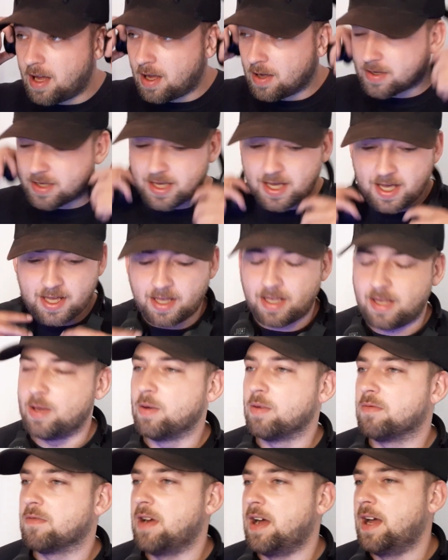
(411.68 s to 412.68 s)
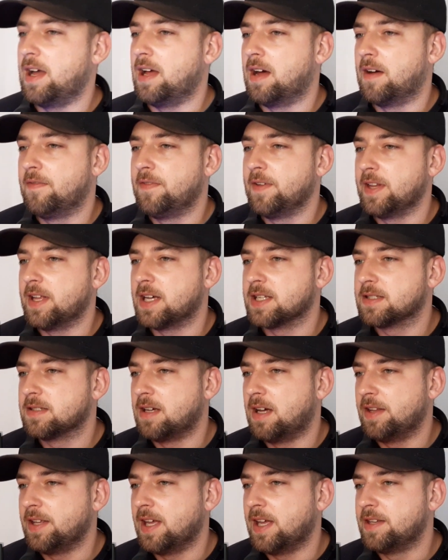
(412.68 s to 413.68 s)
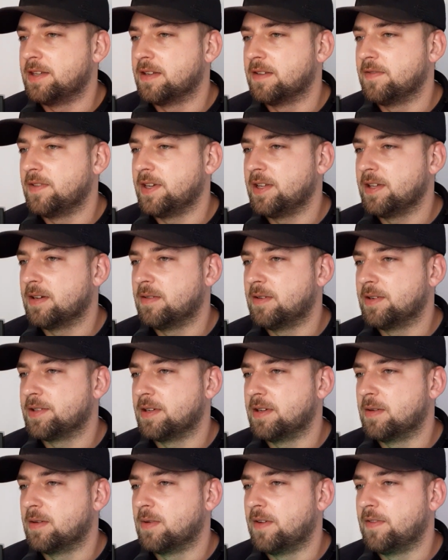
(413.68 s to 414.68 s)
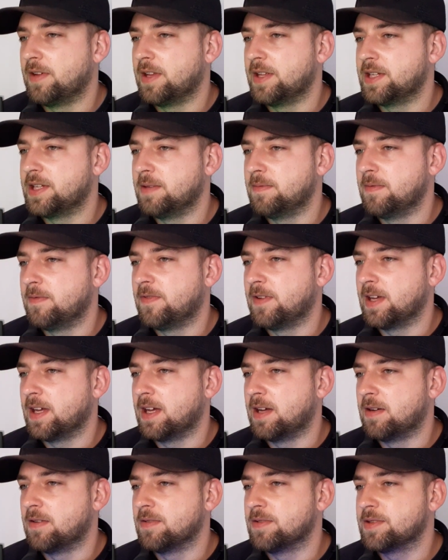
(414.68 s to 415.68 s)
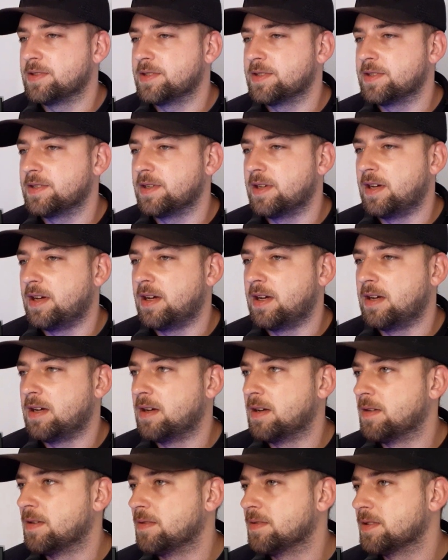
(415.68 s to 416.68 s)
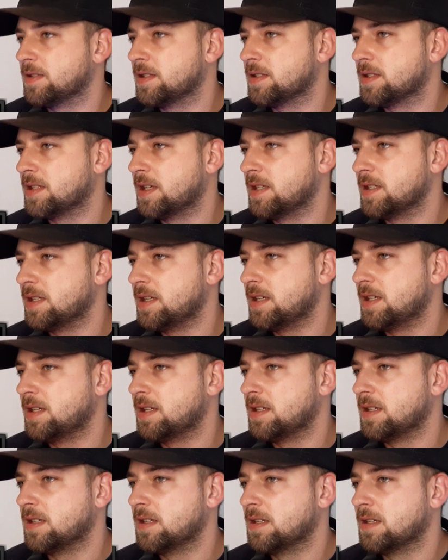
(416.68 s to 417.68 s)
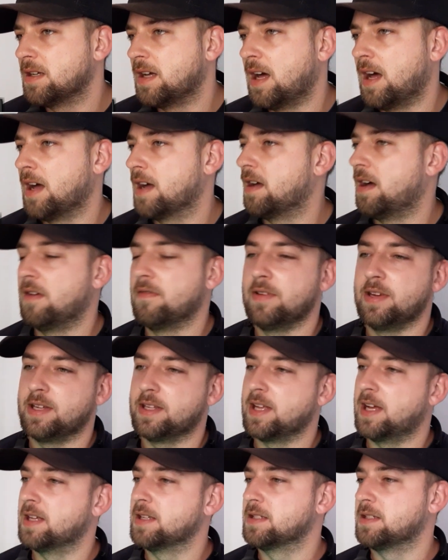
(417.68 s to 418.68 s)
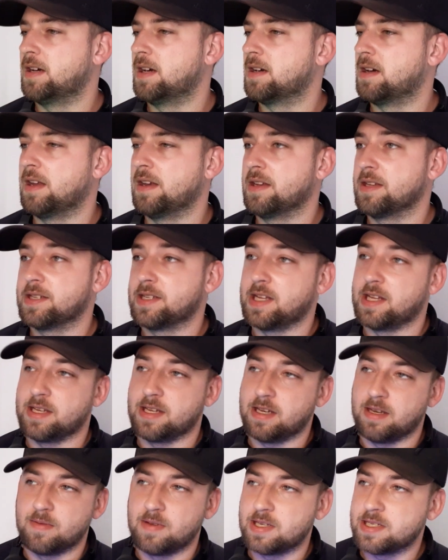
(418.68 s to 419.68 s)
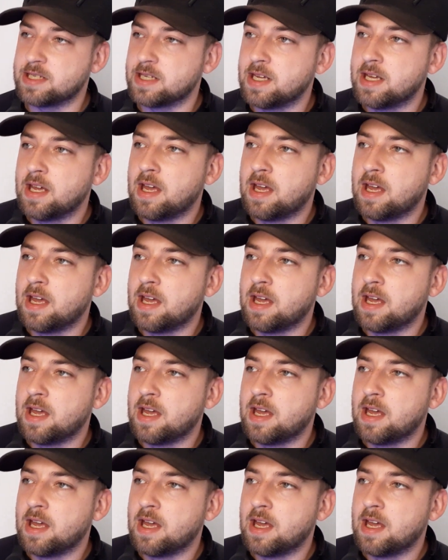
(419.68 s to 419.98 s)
Okay, right, I think that's like the end of the video. I don't know whether there's anything else. As it said here, I can't read that, so I can't understand it anyways.